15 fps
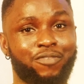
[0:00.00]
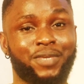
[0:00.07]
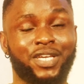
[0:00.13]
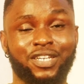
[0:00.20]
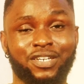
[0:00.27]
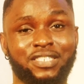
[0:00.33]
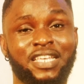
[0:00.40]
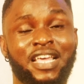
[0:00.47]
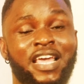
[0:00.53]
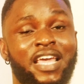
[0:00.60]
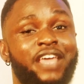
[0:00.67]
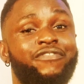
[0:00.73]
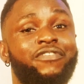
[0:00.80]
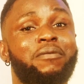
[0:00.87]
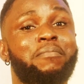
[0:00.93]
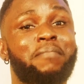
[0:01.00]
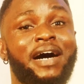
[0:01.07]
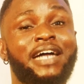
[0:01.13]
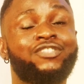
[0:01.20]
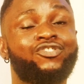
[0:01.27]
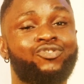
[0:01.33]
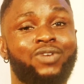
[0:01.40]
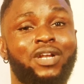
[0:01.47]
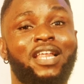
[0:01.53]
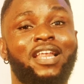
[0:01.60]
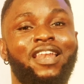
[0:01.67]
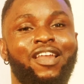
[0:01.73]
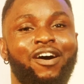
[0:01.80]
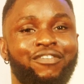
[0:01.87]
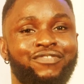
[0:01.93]
Because if a man
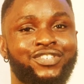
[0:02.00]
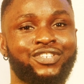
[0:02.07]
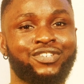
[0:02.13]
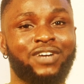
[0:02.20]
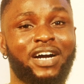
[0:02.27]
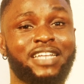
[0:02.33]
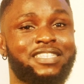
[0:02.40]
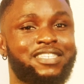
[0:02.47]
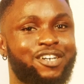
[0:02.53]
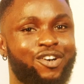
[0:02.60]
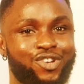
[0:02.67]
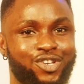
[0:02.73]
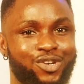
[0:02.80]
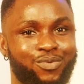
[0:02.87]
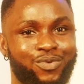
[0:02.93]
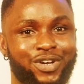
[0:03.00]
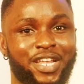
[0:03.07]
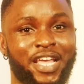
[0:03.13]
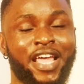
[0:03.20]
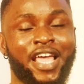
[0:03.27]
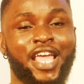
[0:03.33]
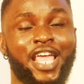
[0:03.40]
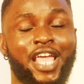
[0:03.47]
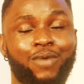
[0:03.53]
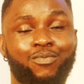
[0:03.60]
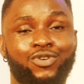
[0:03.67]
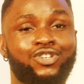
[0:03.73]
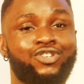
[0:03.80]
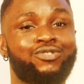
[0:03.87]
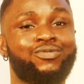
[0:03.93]
truly loves you, I tell you what, he
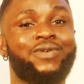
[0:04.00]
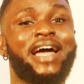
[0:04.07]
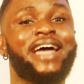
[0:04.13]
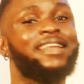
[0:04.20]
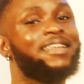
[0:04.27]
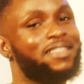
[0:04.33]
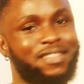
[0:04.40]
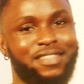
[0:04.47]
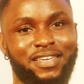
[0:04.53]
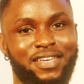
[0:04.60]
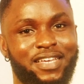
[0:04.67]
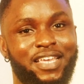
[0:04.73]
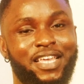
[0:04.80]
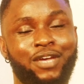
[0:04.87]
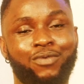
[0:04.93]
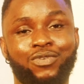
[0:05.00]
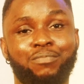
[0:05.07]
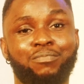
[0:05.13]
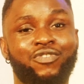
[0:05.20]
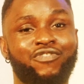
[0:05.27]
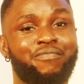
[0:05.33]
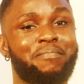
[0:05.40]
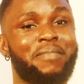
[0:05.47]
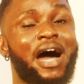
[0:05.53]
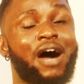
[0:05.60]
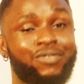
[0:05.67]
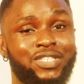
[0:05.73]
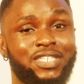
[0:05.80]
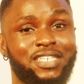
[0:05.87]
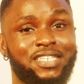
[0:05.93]
would do anything. He would move
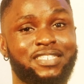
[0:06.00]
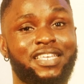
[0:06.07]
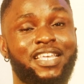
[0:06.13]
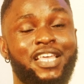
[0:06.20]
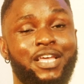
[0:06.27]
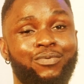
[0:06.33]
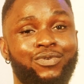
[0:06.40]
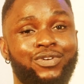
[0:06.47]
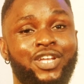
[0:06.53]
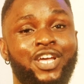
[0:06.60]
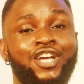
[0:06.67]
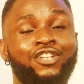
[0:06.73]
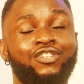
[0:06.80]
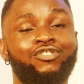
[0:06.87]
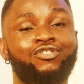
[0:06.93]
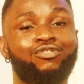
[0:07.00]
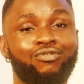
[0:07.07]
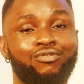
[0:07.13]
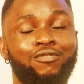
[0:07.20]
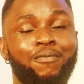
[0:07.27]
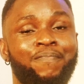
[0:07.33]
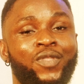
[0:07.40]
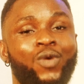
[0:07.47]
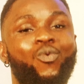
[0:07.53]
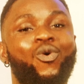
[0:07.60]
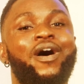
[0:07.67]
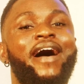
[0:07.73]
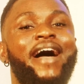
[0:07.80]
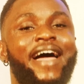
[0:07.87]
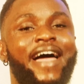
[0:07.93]
mountains. He would do
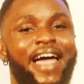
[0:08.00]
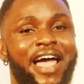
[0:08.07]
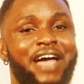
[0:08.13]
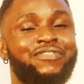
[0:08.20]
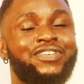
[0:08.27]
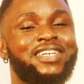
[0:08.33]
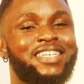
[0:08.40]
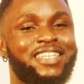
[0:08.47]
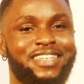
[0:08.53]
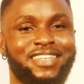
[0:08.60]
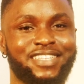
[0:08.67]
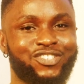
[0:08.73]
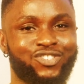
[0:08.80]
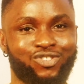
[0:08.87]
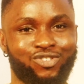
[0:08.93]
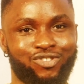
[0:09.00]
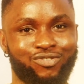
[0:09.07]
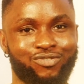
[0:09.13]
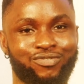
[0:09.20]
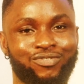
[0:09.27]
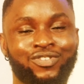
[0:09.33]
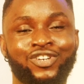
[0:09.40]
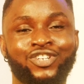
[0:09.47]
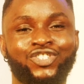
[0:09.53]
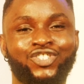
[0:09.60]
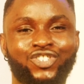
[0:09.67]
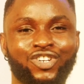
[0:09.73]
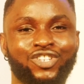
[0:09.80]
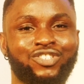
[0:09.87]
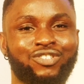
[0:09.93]
whatever he needs to do
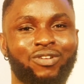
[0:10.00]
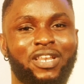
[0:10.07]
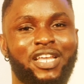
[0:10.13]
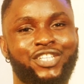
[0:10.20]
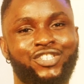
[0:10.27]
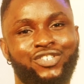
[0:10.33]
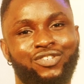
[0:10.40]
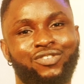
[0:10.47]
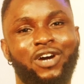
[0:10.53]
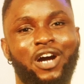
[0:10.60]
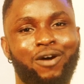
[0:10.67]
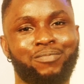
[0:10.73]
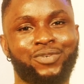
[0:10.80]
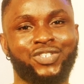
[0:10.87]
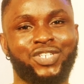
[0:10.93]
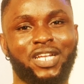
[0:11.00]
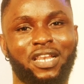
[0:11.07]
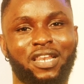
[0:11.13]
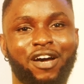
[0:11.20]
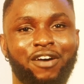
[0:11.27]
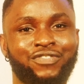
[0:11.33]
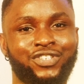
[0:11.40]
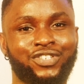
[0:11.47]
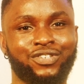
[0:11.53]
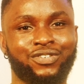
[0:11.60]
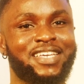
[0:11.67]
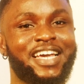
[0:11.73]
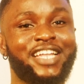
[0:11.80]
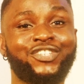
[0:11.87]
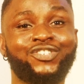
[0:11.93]
just to let you know how much he loves you.
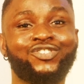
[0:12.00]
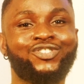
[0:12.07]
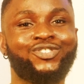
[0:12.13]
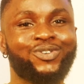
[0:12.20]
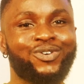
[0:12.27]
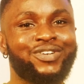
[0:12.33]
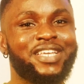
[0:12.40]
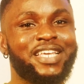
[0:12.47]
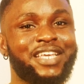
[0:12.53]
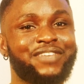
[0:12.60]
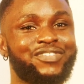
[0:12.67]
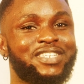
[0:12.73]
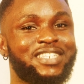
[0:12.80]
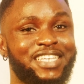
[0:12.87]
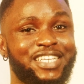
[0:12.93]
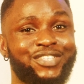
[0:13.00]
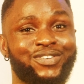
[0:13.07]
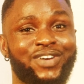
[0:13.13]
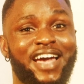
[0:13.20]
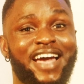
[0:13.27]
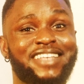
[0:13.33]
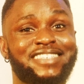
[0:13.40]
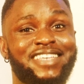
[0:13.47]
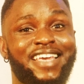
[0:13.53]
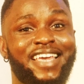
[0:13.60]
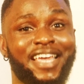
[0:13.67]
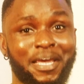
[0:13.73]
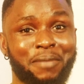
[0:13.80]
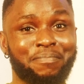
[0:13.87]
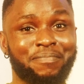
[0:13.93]
And you don't even need to ask
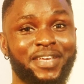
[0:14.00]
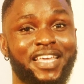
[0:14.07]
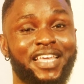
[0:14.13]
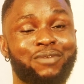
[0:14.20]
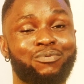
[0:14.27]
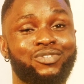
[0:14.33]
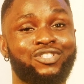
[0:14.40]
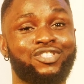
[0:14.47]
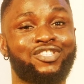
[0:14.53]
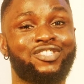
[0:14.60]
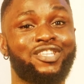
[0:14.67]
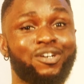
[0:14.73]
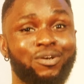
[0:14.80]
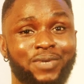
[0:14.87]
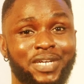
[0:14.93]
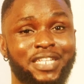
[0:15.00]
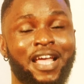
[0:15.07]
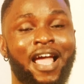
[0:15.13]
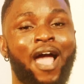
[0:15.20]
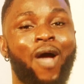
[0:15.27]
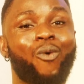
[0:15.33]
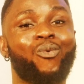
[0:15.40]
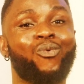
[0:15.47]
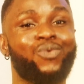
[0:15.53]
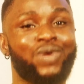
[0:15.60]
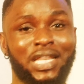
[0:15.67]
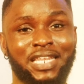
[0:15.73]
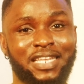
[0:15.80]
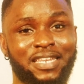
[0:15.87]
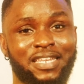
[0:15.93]
him. He will do it
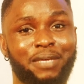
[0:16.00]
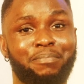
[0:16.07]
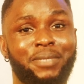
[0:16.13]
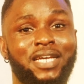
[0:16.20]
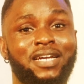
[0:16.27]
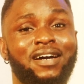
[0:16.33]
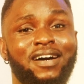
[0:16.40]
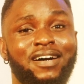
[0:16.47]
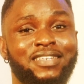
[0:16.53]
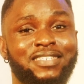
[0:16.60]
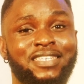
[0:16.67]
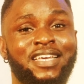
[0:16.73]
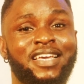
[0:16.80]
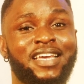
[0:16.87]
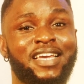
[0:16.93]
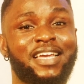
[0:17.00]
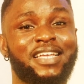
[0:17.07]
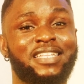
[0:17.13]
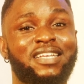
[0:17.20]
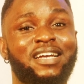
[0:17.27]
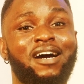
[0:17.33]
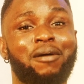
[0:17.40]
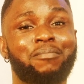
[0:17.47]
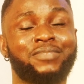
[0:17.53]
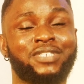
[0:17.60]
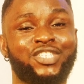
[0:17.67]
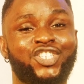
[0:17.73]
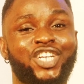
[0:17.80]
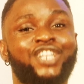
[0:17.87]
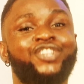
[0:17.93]
willingly because it comes
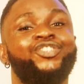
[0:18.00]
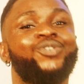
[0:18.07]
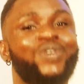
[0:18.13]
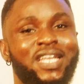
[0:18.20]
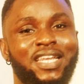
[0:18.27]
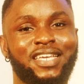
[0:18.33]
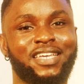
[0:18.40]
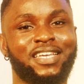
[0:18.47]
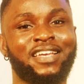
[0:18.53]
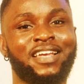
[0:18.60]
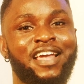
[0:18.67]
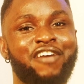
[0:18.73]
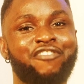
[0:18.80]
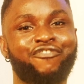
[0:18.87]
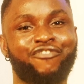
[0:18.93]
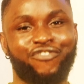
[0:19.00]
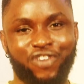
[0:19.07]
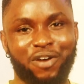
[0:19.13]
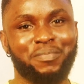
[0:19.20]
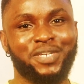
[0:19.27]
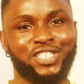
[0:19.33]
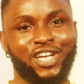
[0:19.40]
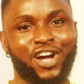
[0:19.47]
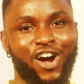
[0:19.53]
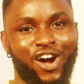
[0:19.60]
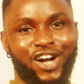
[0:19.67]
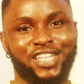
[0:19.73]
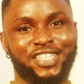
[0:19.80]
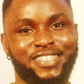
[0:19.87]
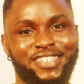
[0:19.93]
genuinely from his
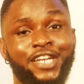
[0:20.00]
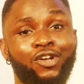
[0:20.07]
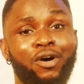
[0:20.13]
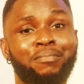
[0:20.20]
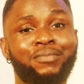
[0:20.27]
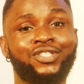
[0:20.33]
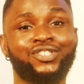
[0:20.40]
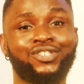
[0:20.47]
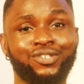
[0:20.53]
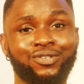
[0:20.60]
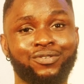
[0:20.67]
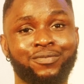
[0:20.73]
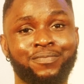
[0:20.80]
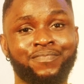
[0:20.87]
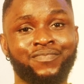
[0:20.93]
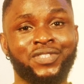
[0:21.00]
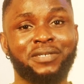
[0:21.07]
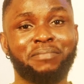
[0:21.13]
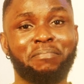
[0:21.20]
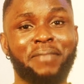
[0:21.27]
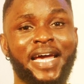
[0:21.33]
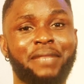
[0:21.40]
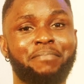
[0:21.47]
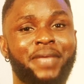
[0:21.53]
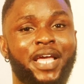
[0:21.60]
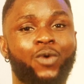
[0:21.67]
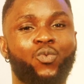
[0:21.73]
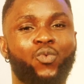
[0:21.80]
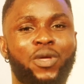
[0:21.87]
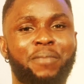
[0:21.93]
heart. Number two, men
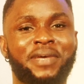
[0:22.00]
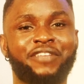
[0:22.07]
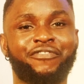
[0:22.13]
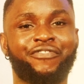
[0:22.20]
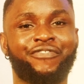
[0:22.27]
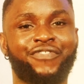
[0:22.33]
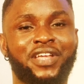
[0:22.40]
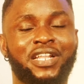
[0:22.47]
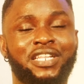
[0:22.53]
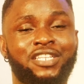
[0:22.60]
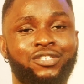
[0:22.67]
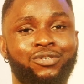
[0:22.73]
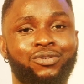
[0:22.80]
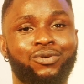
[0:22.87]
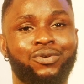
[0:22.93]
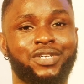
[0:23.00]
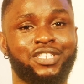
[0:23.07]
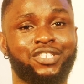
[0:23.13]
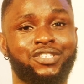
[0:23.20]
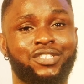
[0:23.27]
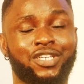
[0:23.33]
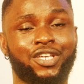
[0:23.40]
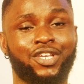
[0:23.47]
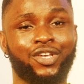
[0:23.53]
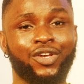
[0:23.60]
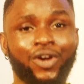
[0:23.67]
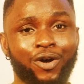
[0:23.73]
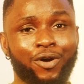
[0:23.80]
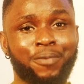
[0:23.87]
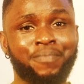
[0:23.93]
make women feel so
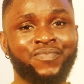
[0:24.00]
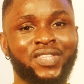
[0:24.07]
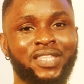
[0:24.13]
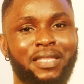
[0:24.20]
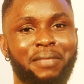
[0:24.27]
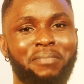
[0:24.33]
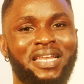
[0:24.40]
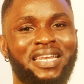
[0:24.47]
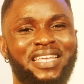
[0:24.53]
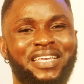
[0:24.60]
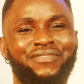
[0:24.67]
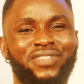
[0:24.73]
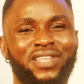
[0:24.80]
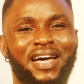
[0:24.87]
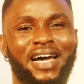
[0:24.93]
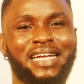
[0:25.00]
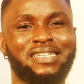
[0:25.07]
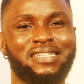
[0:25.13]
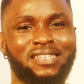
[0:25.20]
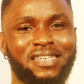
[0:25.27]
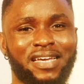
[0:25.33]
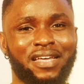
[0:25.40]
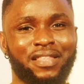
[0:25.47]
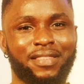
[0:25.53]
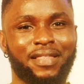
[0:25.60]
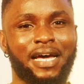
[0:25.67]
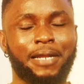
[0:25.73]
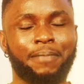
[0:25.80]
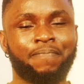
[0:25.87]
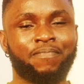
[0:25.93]
insecure. They believe the idea
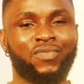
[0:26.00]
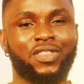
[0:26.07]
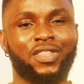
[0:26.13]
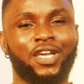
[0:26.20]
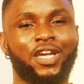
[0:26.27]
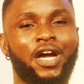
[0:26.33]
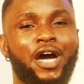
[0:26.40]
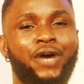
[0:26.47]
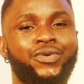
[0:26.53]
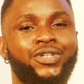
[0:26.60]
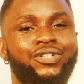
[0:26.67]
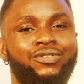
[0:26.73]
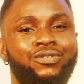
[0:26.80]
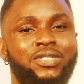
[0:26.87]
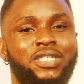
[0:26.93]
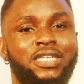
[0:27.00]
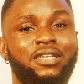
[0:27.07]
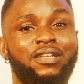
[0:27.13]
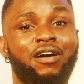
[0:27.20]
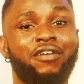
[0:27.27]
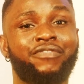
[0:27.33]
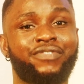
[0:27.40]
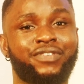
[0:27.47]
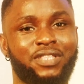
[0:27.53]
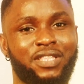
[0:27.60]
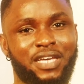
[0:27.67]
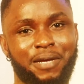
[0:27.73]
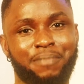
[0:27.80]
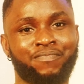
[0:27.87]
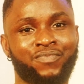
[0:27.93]
that they aren't good enough for
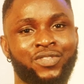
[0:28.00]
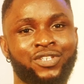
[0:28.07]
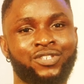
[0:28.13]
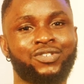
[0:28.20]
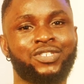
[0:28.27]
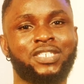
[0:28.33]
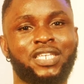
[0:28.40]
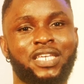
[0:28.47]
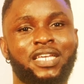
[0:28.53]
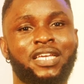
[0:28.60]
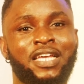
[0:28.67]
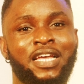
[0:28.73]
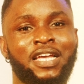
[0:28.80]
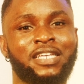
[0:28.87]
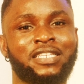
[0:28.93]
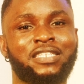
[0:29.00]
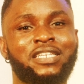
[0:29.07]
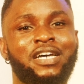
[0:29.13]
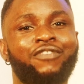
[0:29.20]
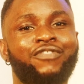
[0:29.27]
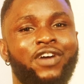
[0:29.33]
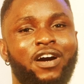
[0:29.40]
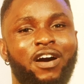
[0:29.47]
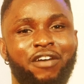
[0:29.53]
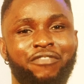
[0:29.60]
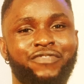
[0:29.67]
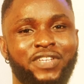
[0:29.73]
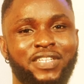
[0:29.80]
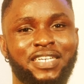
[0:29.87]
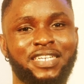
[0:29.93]
them. You see,
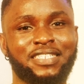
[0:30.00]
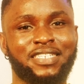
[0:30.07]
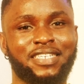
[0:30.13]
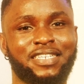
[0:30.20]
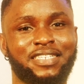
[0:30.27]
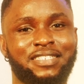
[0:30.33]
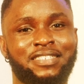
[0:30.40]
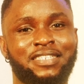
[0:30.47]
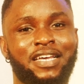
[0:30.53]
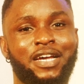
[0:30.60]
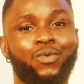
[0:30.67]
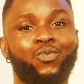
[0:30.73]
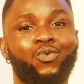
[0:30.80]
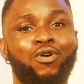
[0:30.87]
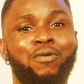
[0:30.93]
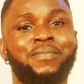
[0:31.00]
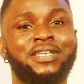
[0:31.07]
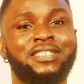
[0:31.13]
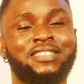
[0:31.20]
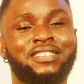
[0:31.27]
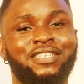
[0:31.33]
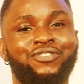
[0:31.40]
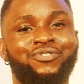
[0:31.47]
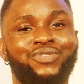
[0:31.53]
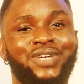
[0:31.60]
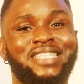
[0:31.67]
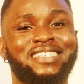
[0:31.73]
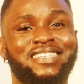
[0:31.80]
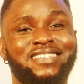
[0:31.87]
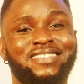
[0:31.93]
self-confidence is a woman's
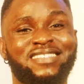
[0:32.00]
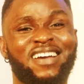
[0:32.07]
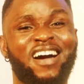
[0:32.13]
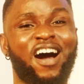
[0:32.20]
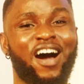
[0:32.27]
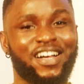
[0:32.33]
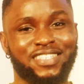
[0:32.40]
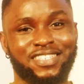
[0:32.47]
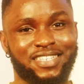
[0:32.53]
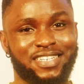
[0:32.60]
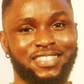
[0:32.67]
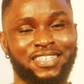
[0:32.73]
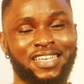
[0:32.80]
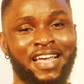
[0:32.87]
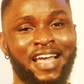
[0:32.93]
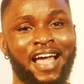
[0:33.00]
greatest asset.